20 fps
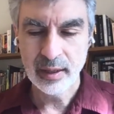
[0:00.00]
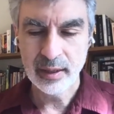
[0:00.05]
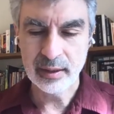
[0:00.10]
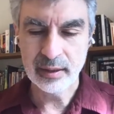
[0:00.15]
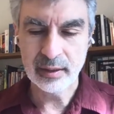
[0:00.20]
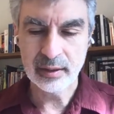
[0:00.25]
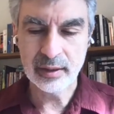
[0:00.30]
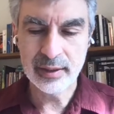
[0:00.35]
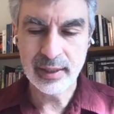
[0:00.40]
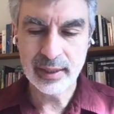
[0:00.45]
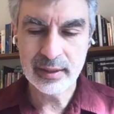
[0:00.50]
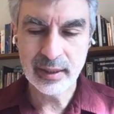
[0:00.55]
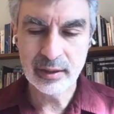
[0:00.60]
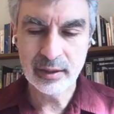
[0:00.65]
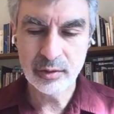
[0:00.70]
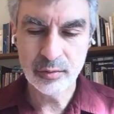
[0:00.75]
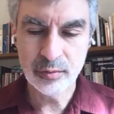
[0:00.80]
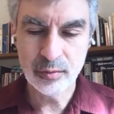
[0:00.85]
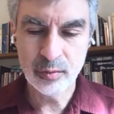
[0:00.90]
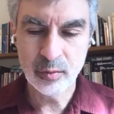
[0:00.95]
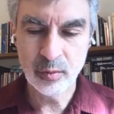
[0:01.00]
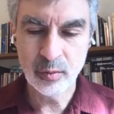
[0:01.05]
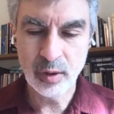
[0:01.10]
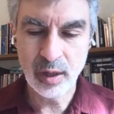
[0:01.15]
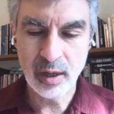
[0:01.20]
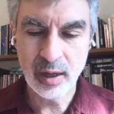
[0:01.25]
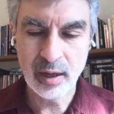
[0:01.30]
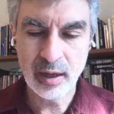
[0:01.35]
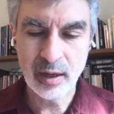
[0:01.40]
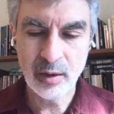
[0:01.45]
uh, connecting to
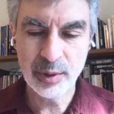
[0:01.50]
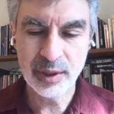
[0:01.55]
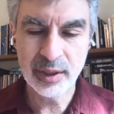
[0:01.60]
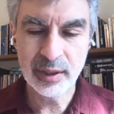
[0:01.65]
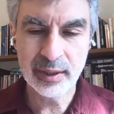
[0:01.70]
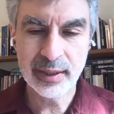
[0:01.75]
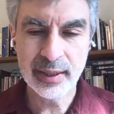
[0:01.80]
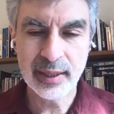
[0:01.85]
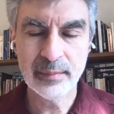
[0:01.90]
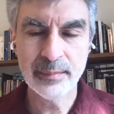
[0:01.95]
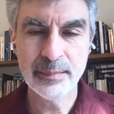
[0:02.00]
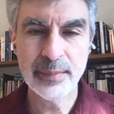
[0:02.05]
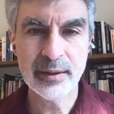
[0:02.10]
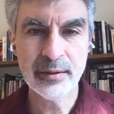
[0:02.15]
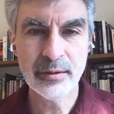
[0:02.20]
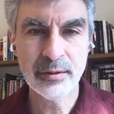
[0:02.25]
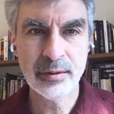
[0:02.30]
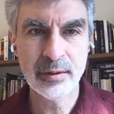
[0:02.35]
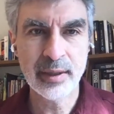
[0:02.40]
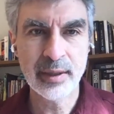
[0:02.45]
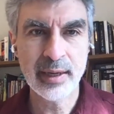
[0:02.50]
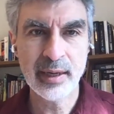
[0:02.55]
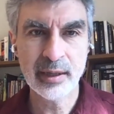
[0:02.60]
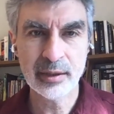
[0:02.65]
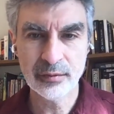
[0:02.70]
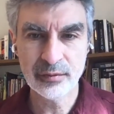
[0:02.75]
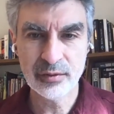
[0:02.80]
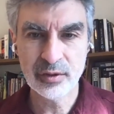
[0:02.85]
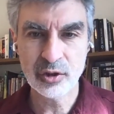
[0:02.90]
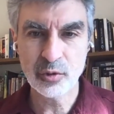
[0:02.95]
how we can get better out
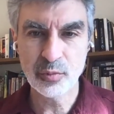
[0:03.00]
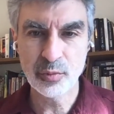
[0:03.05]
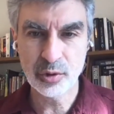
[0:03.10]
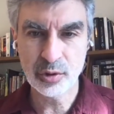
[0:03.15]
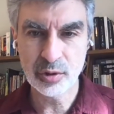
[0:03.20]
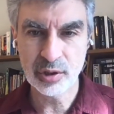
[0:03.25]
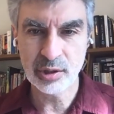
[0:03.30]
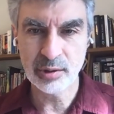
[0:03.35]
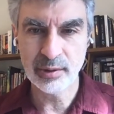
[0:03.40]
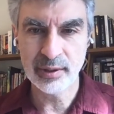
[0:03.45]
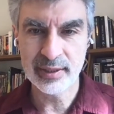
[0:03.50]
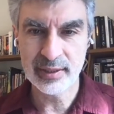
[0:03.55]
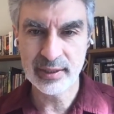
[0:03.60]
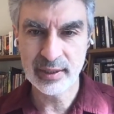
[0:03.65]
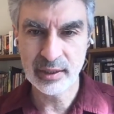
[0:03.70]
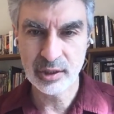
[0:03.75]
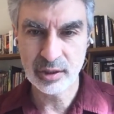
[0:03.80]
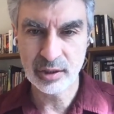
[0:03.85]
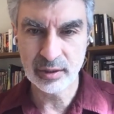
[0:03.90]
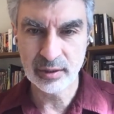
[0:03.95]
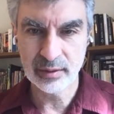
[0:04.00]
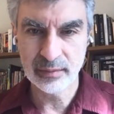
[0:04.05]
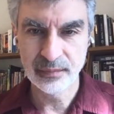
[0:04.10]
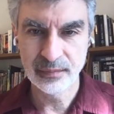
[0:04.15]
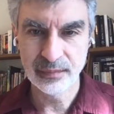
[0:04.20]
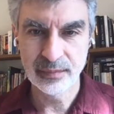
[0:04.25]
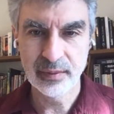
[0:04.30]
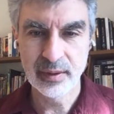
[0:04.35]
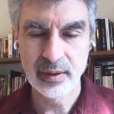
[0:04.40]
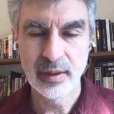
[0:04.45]
of distribution generalization.
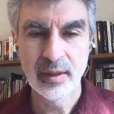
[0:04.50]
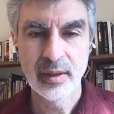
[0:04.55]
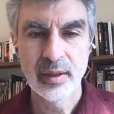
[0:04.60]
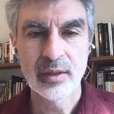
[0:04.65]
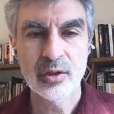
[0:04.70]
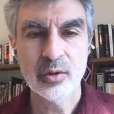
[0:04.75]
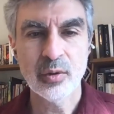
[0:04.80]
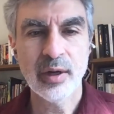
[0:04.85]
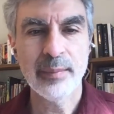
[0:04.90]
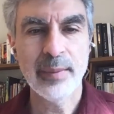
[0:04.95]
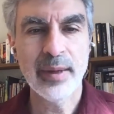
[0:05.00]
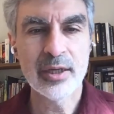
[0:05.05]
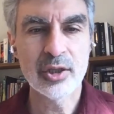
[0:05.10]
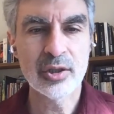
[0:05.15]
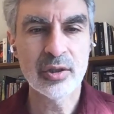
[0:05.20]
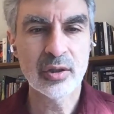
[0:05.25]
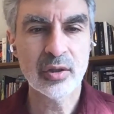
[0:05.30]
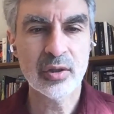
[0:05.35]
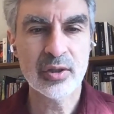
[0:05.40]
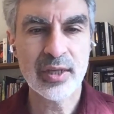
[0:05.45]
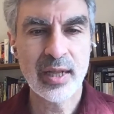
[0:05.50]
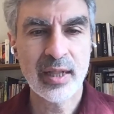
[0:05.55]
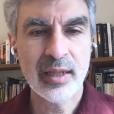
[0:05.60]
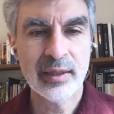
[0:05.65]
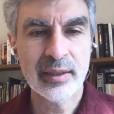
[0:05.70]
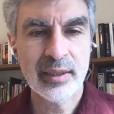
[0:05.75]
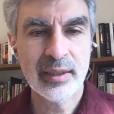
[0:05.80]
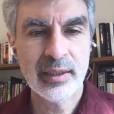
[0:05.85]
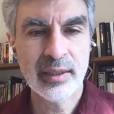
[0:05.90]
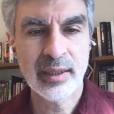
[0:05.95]
So I mentioned
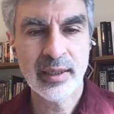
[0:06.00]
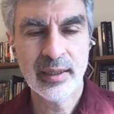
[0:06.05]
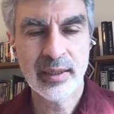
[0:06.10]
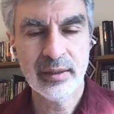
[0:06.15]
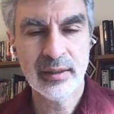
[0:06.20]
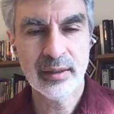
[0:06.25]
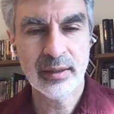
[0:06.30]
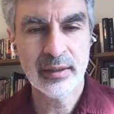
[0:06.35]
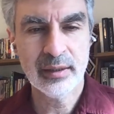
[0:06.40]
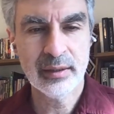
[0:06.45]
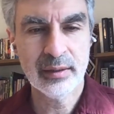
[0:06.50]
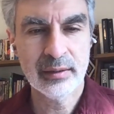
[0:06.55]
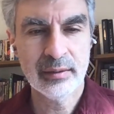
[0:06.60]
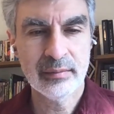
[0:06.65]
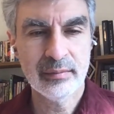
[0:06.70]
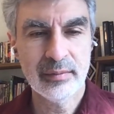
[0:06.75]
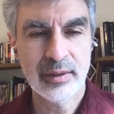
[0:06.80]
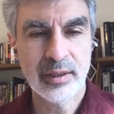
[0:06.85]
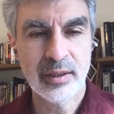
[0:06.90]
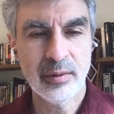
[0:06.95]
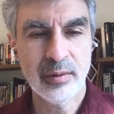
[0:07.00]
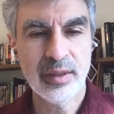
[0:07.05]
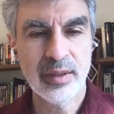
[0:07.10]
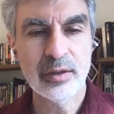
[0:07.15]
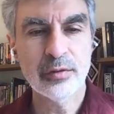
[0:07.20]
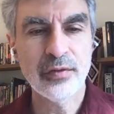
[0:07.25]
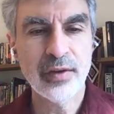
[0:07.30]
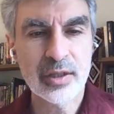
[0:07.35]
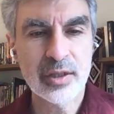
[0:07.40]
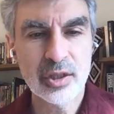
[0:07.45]
causality and uh, you know,
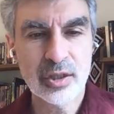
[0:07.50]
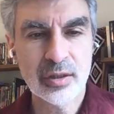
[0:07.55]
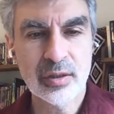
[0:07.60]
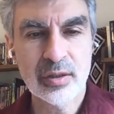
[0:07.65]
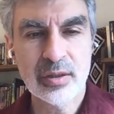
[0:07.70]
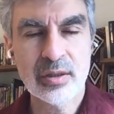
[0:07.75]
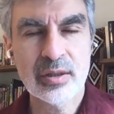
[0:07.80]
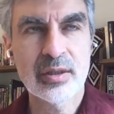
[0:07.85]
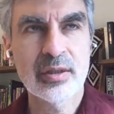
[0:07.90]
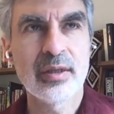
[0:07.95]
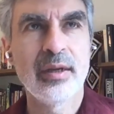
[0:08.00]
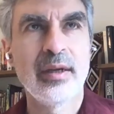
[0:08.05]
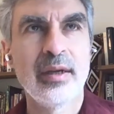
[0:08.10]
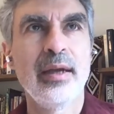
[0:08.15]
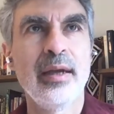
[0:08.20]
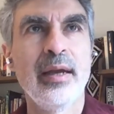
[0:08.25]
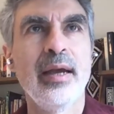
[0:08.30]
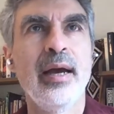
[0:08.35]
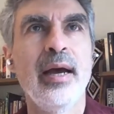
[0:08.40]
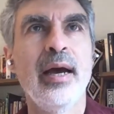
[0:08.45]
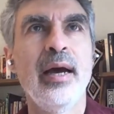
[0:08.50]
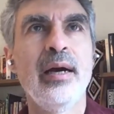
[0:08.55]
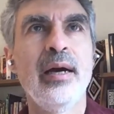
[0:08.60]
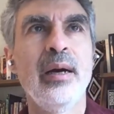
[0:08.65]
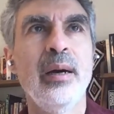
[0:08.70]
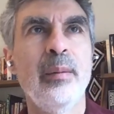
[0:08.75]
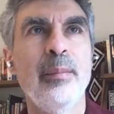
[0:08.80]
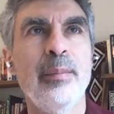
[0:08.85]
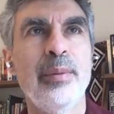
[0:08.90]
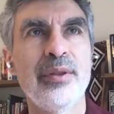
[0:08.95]
interventions,
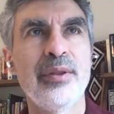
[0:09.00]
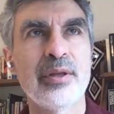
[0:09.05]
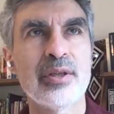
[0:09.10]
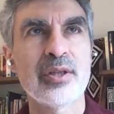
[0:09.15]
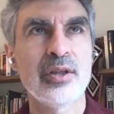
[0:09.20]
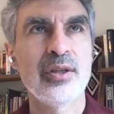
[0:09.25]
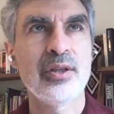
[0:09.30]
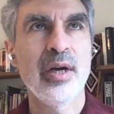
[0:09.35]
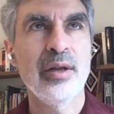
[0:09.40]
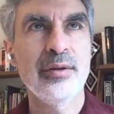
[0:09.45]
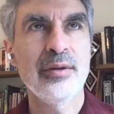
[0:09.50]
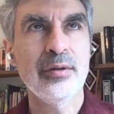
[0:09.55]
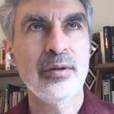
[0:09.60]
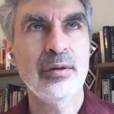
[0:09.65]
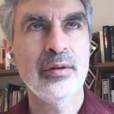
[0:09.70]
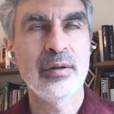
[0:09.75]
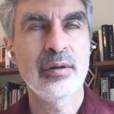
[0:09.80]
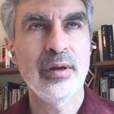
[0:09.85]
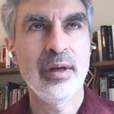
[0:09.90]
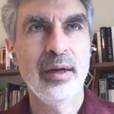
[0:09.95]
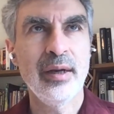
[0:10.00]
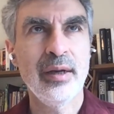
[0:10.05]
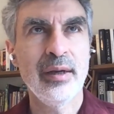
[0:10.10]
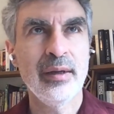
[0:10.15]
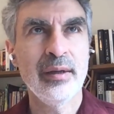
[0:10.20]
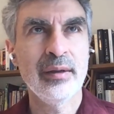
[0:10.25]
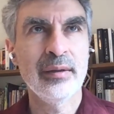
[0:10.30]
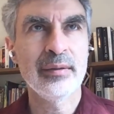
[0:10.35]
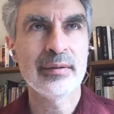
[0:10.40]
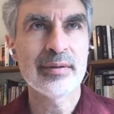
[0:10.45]
uh, but there's another
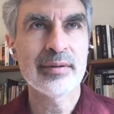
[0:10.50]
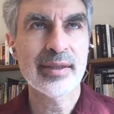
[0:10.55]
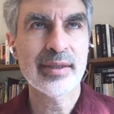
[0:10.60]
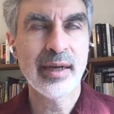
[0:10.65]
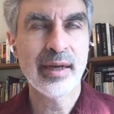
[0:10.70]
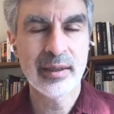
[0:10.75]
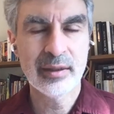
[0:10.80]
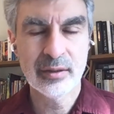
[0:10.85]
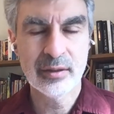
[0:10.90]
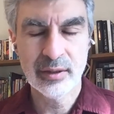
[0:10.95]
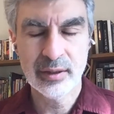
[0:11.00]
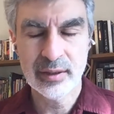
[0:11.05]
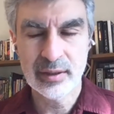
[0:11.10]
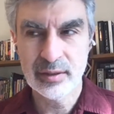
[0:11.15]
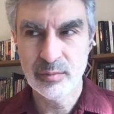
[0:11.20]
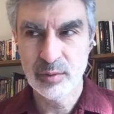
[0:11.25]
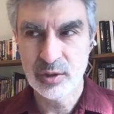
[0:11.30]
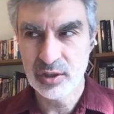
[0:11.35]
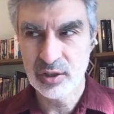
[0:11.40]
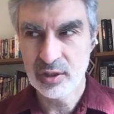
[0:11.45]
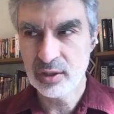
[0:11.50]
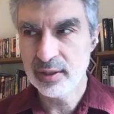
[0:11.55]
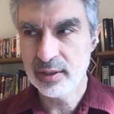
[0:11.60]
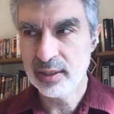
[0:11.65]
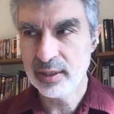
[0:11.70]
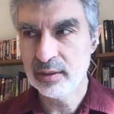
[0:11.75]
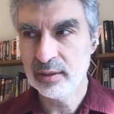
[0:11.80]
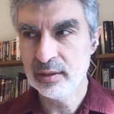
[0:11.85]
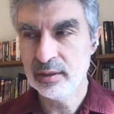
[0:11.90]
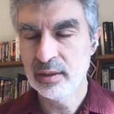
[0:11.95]
uh, side to this which is
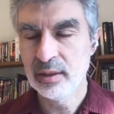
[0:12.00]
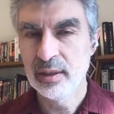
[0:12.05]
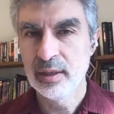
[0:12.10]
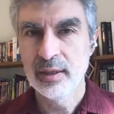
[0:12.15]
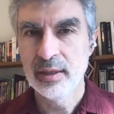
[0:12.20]
connected.